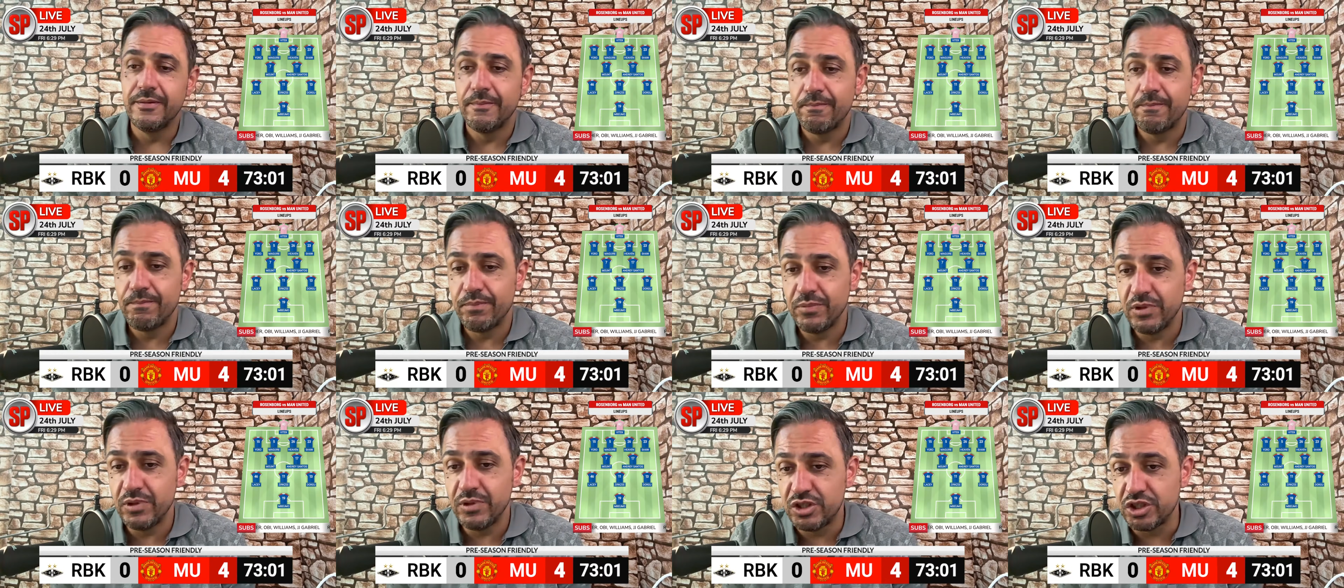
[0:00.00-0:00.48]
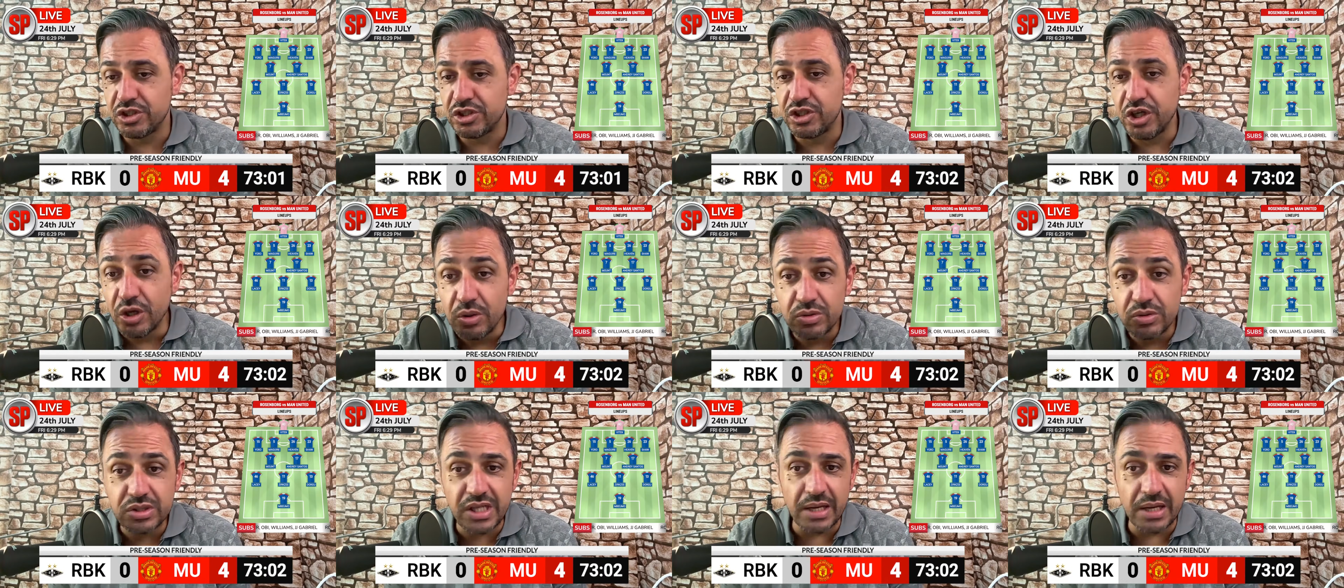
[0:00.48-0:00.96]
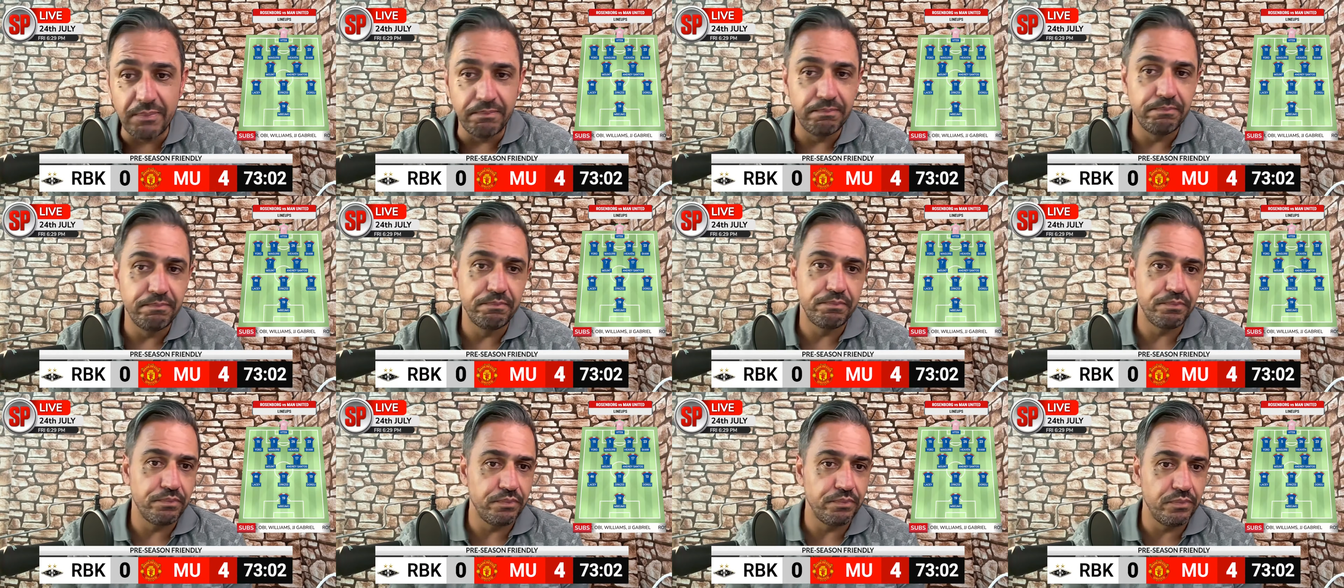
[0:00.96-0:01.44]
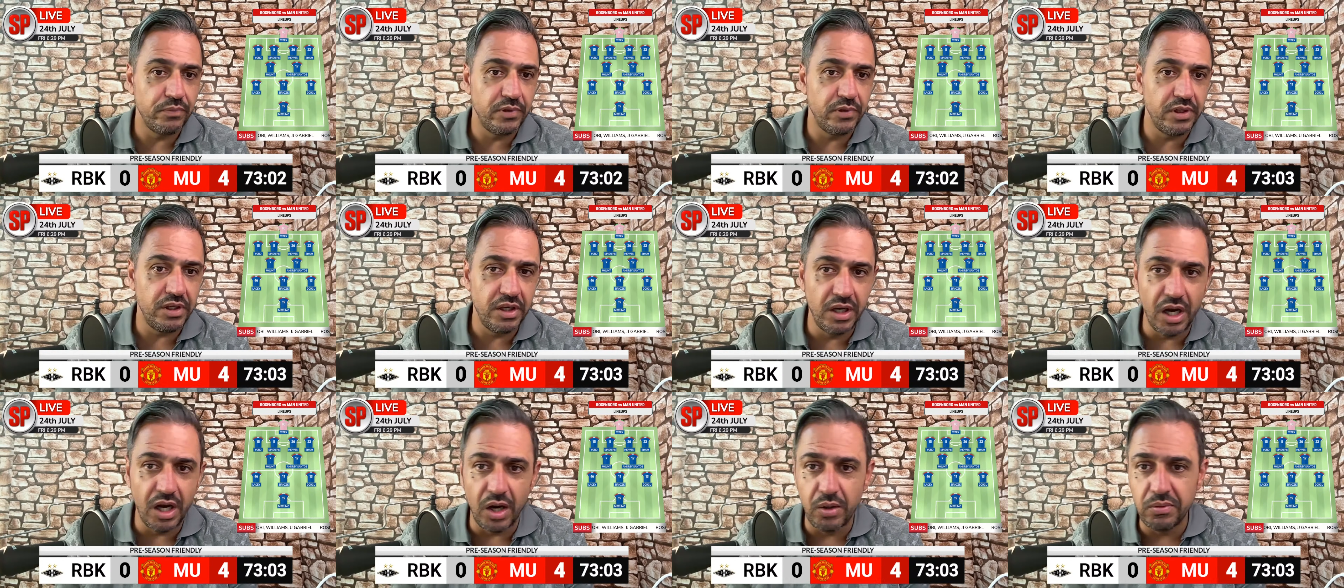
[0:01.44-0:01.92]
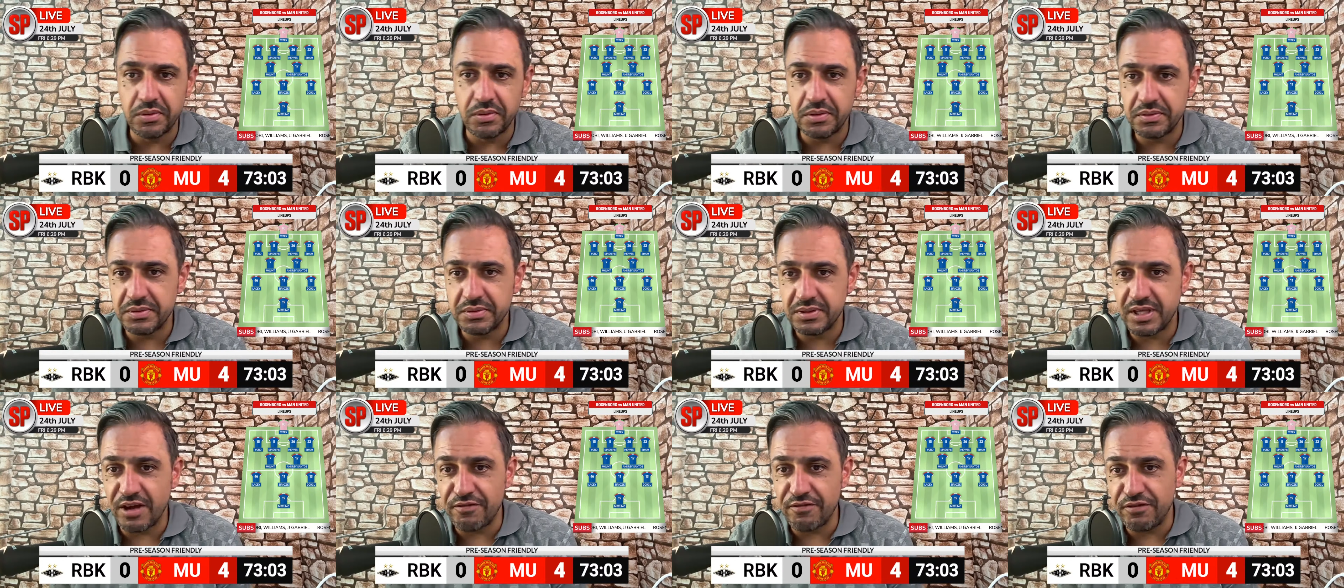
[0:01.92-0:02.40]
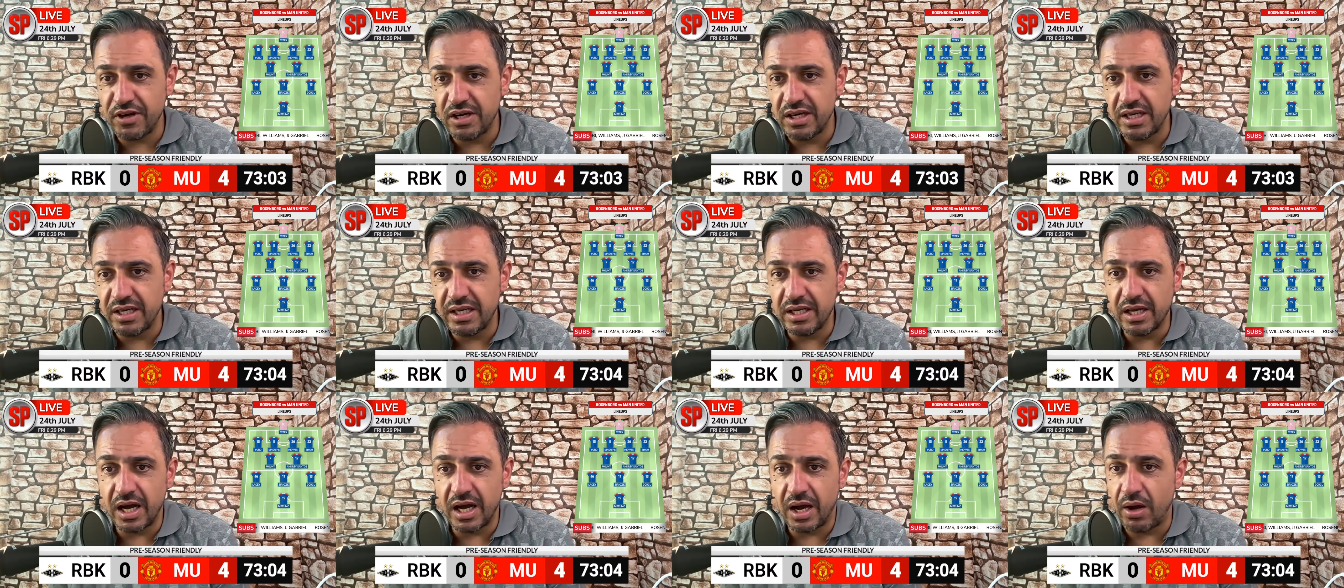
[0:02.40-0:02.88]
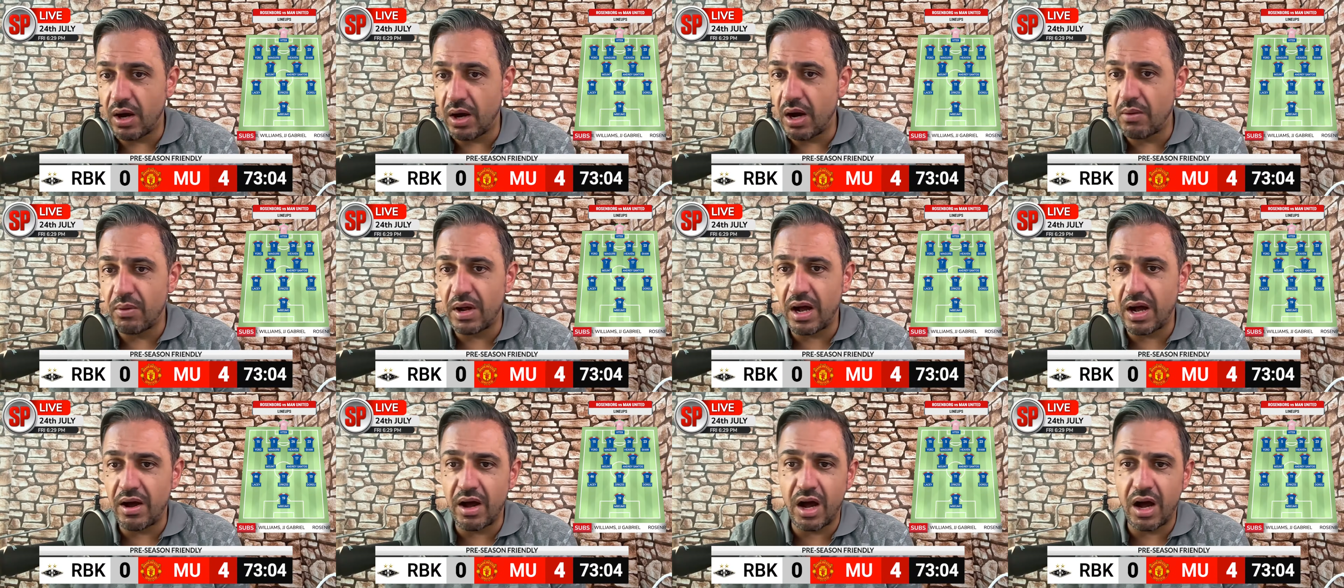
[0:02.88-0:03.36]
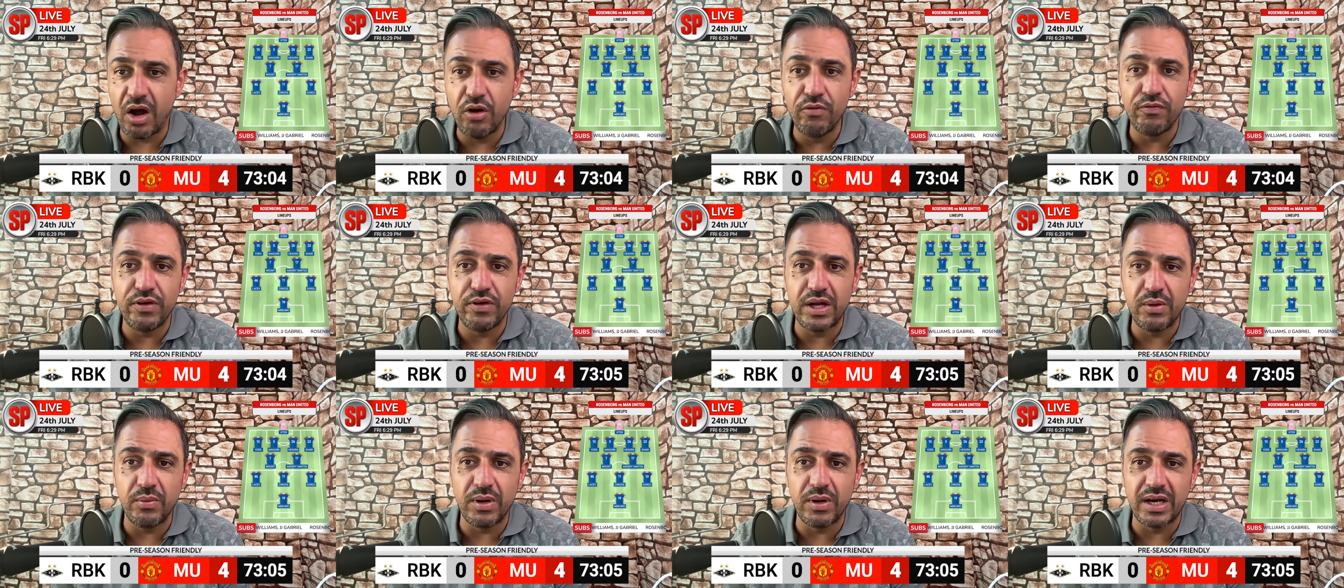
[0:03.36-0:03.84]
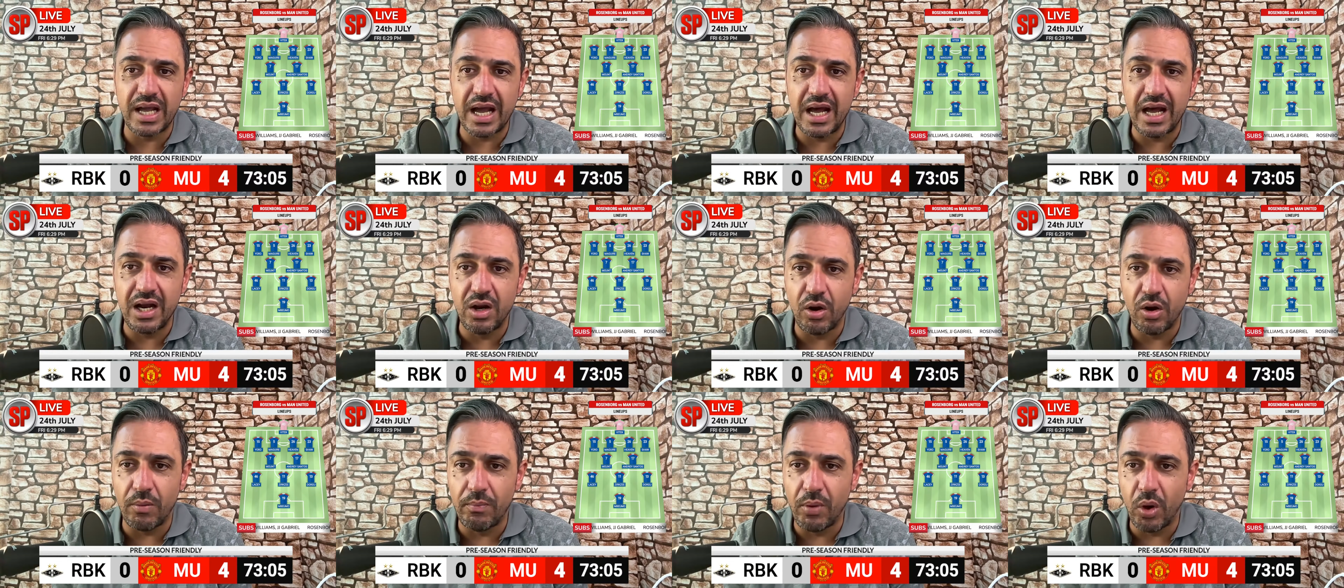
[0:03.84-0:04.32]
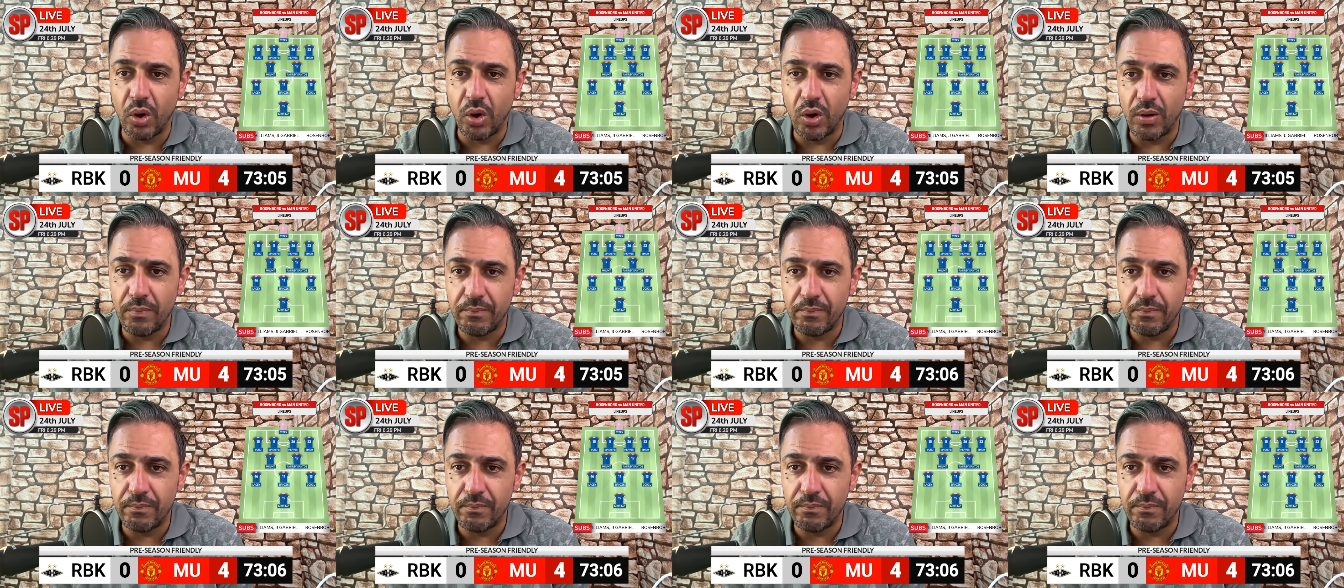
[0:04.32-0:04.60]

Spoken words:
should use them, definitely. I hopefully we'll get a lot more.